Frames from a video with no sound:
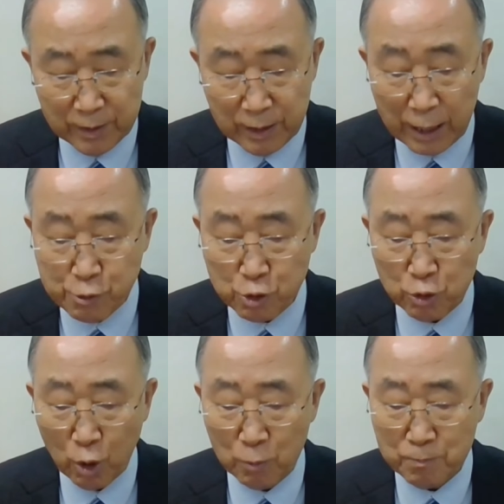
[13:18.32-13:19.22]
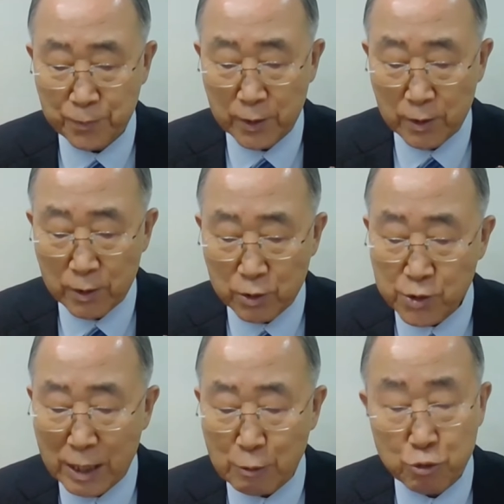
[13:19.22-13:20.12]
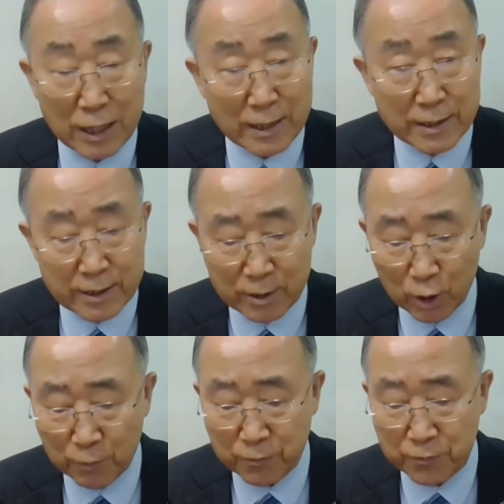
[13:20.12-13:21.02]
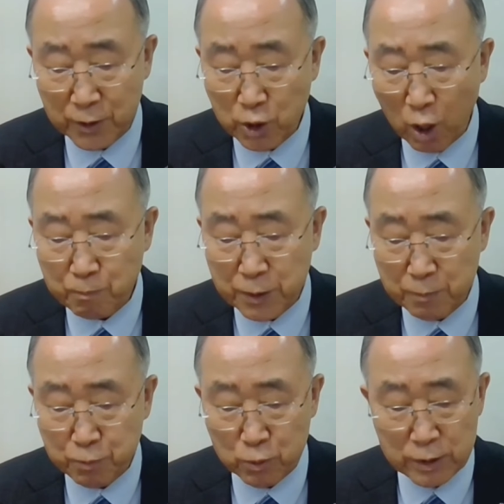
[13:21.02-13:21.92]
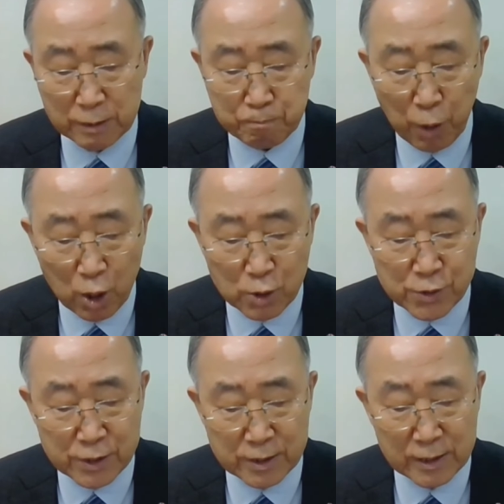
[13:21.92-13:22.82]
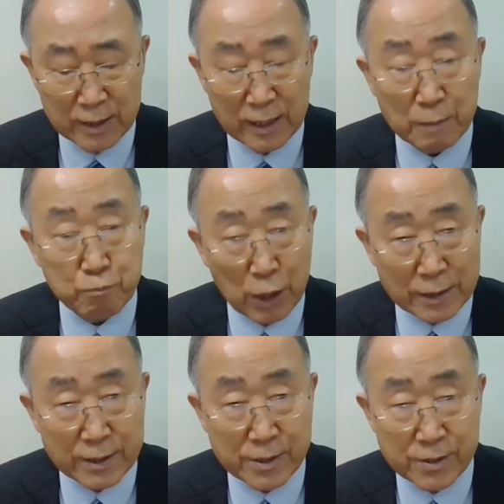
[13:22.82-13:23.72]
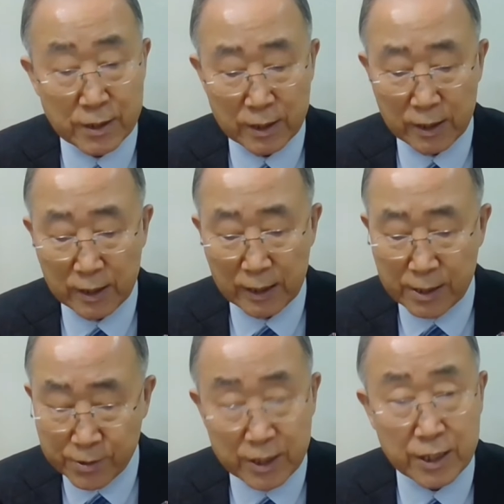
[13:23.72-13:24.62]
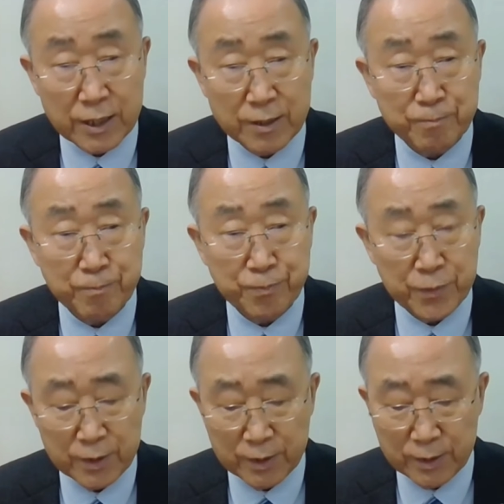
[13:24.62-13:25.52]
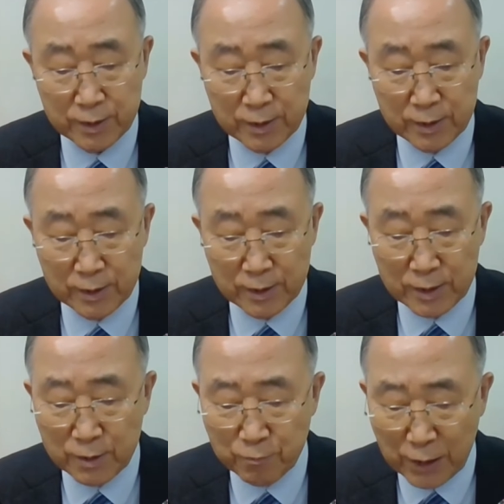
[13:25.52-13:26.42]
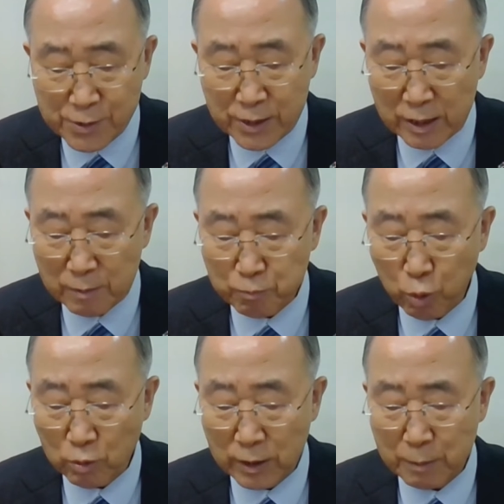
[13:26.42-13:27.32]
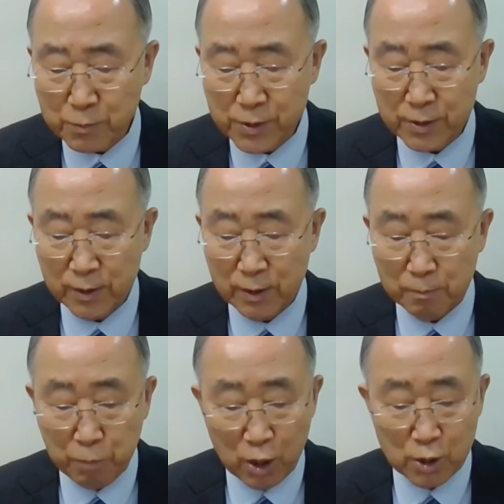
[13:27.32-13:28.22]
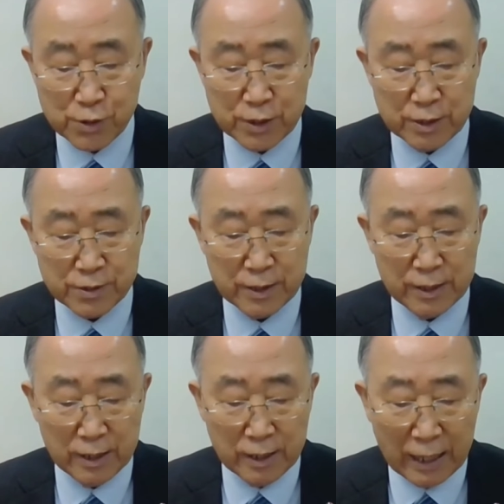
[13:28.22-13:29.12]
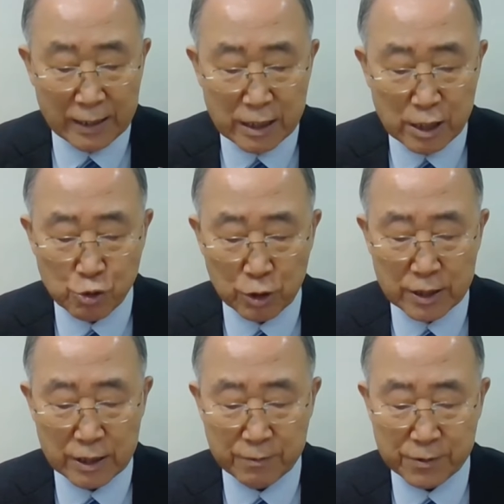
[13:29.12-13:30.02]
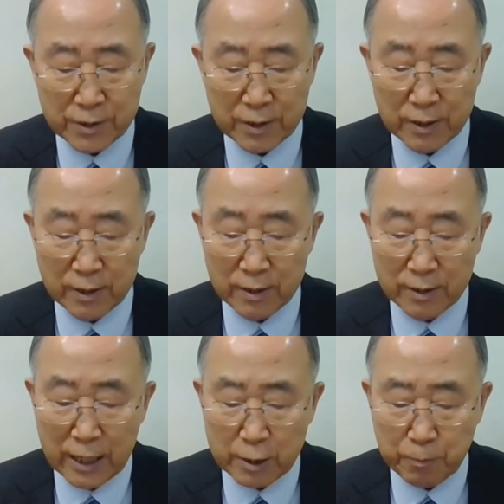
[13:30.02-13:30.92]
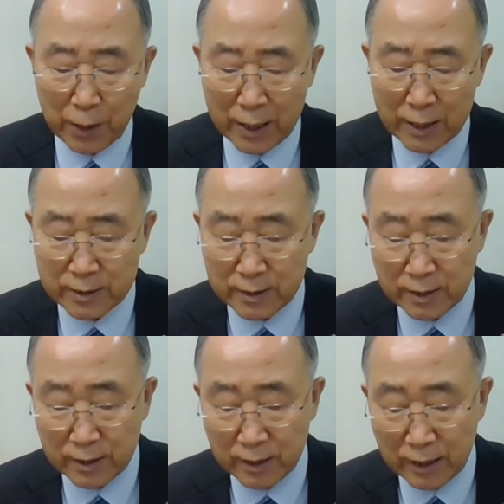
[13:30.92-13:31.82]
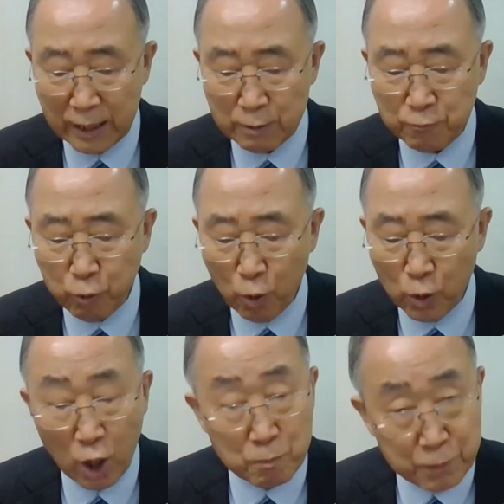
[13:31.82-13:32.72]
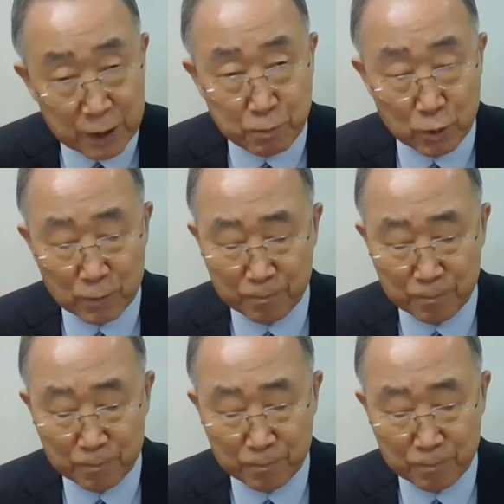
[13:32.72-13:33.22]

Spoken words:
As you know, the centrality of young people in policy and practice is key. Investing in programs, policies, and initiatives led by and for young people